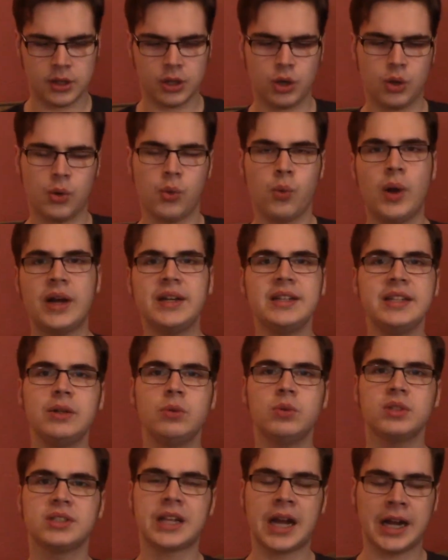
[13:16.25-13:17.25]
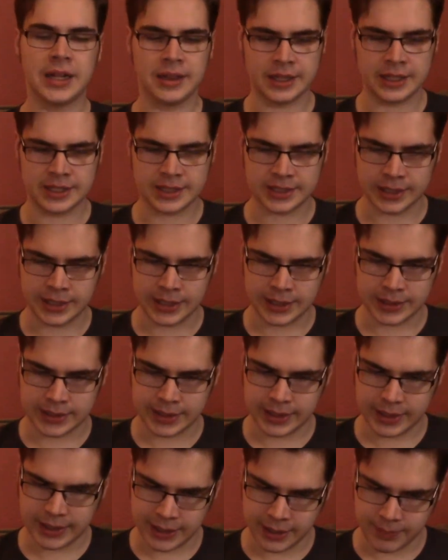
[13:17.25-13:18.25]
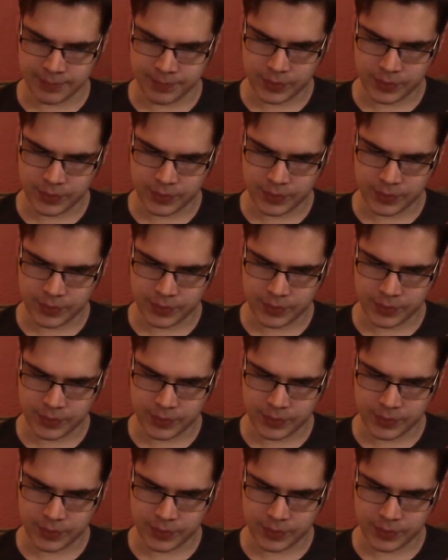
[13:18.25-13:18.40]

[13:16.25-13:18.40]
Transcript: Wendy was not listening to him.